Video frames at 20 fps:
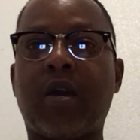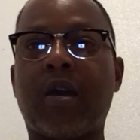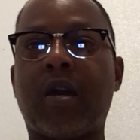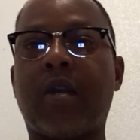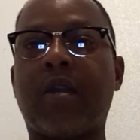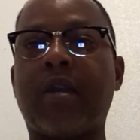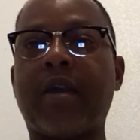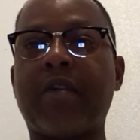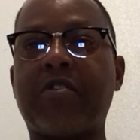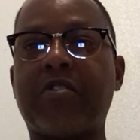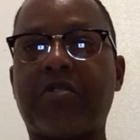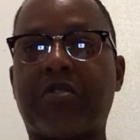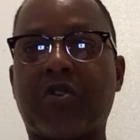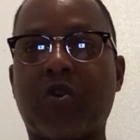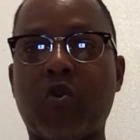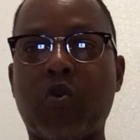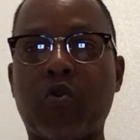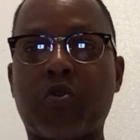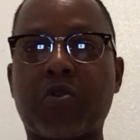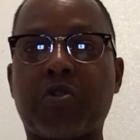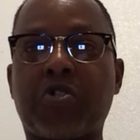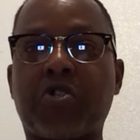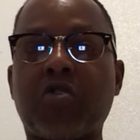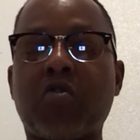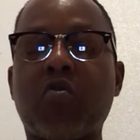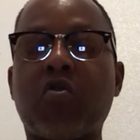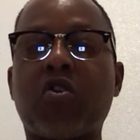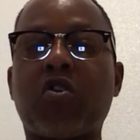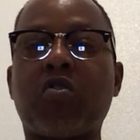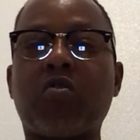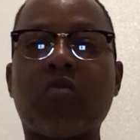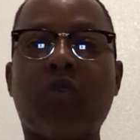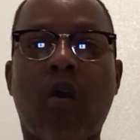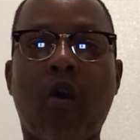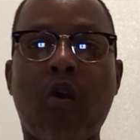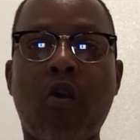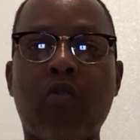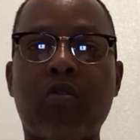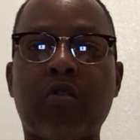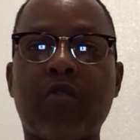And that just goes to show you,
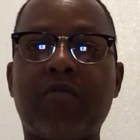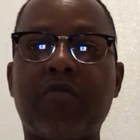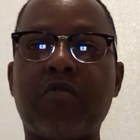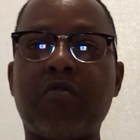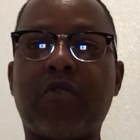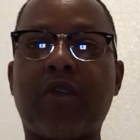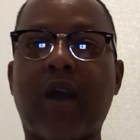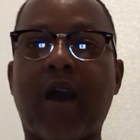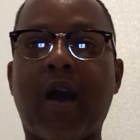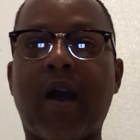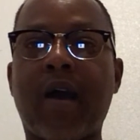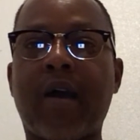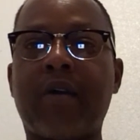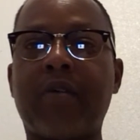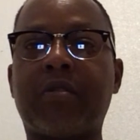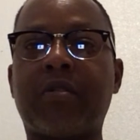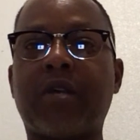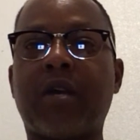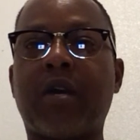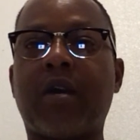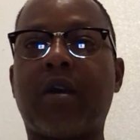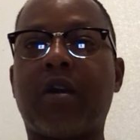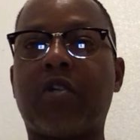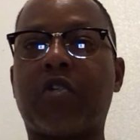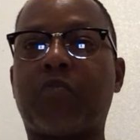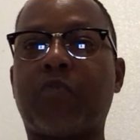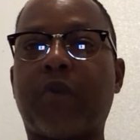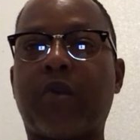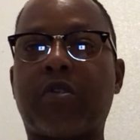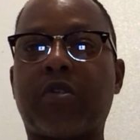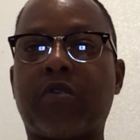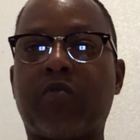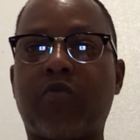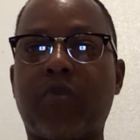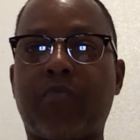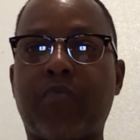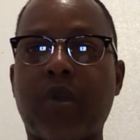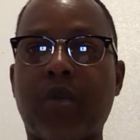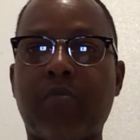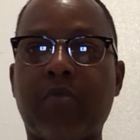all of you guys, especially
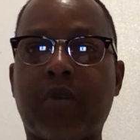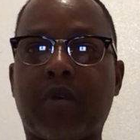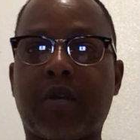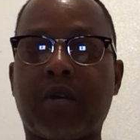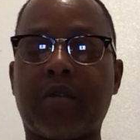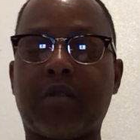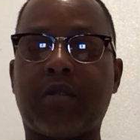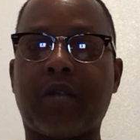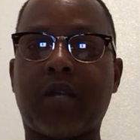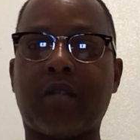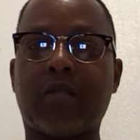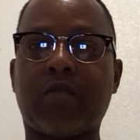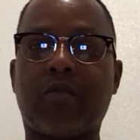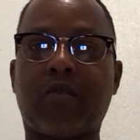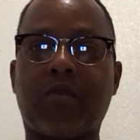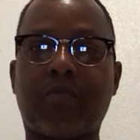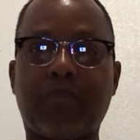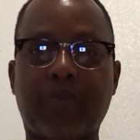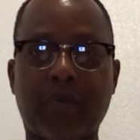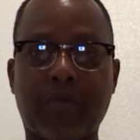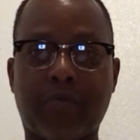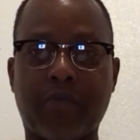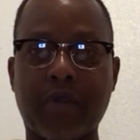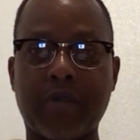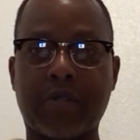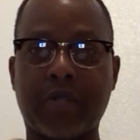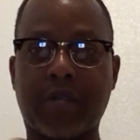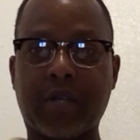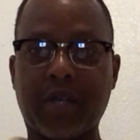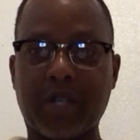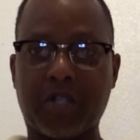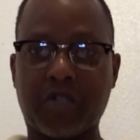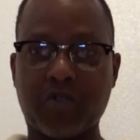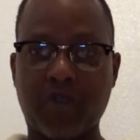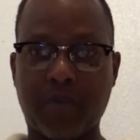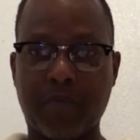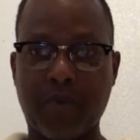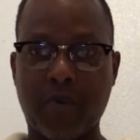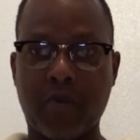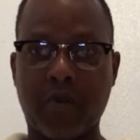Republicans, that's going to put President
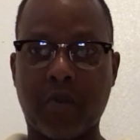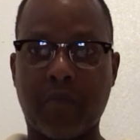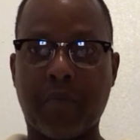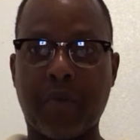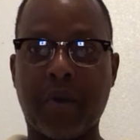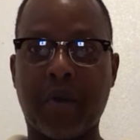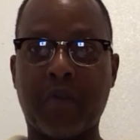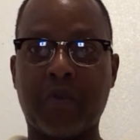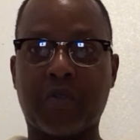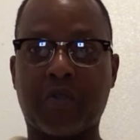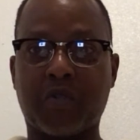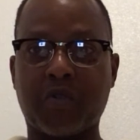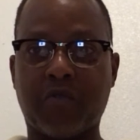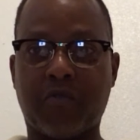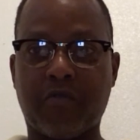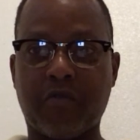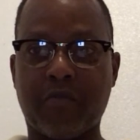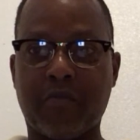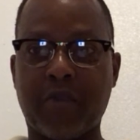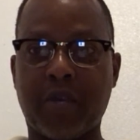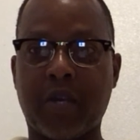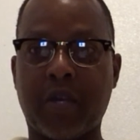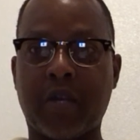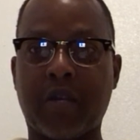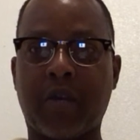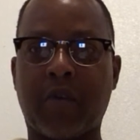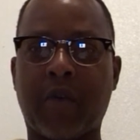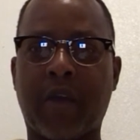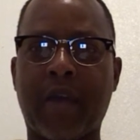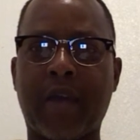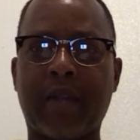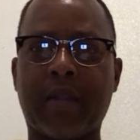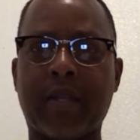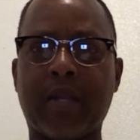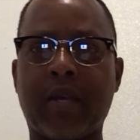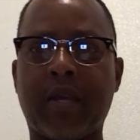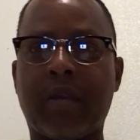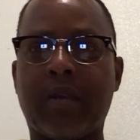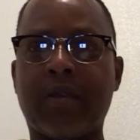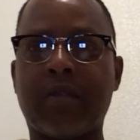Trump on a pedestal for being great
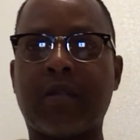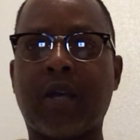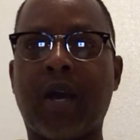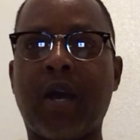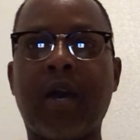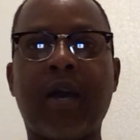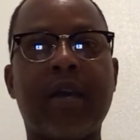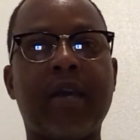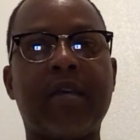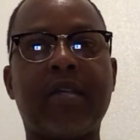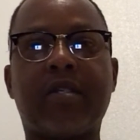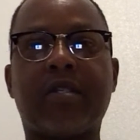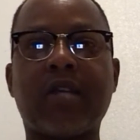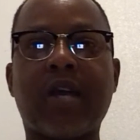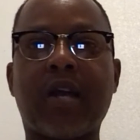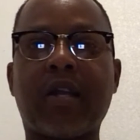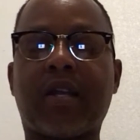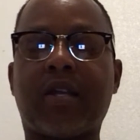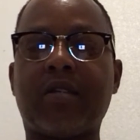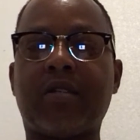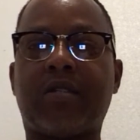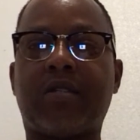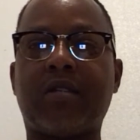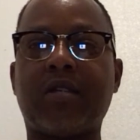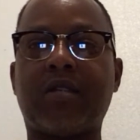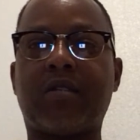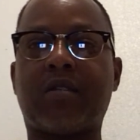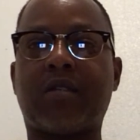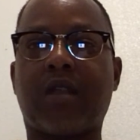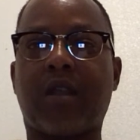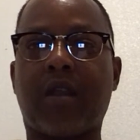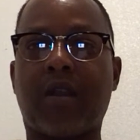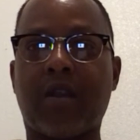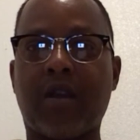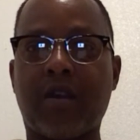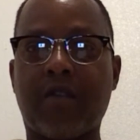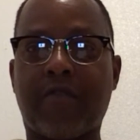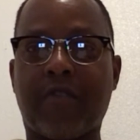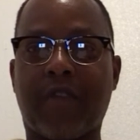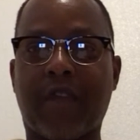leaders. He's not consistent
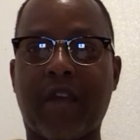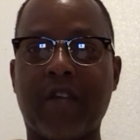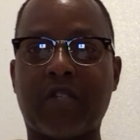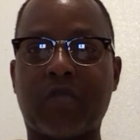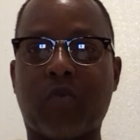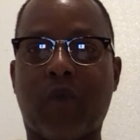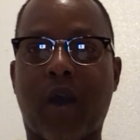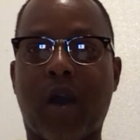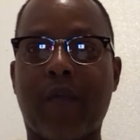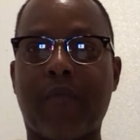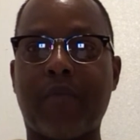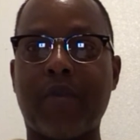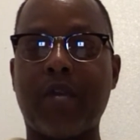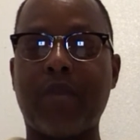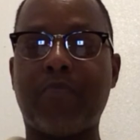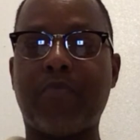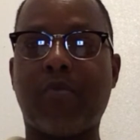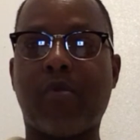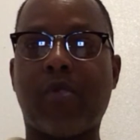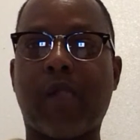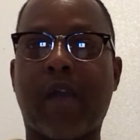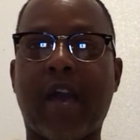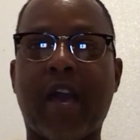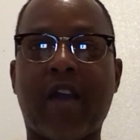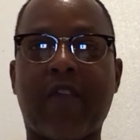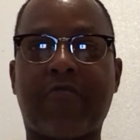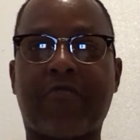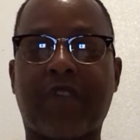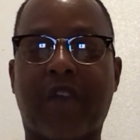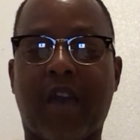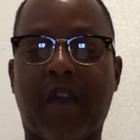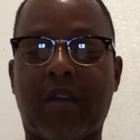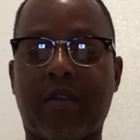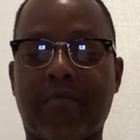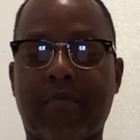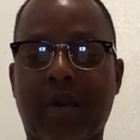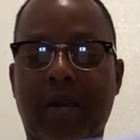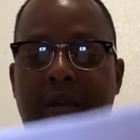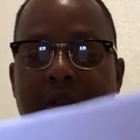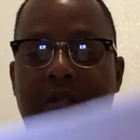enough, and that's why people laughed at
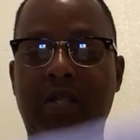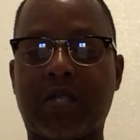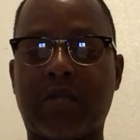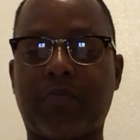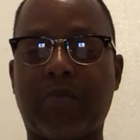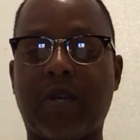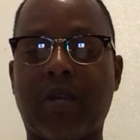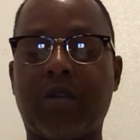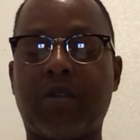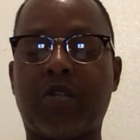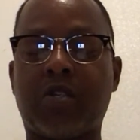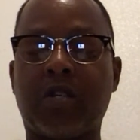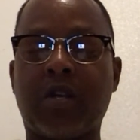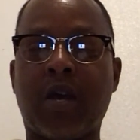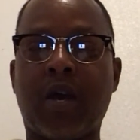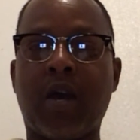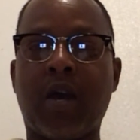him at his speech.